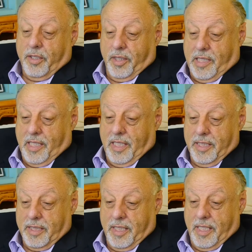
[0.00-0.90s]
good thing
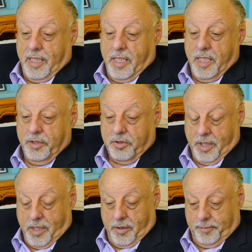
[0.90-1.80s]
is that
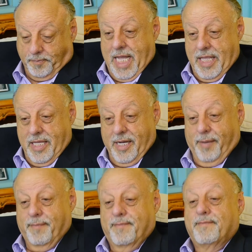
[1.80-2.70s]
Gerald ended
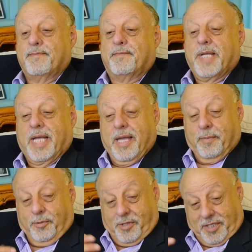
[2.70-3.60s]
up being
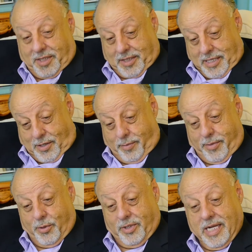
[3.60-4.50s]
able to sell
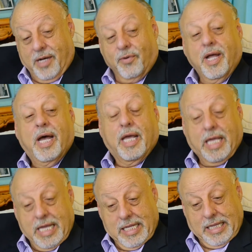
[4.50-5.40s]
Motown
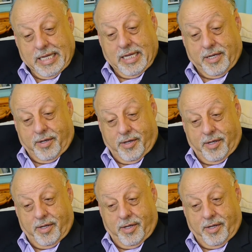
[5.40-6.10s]
again later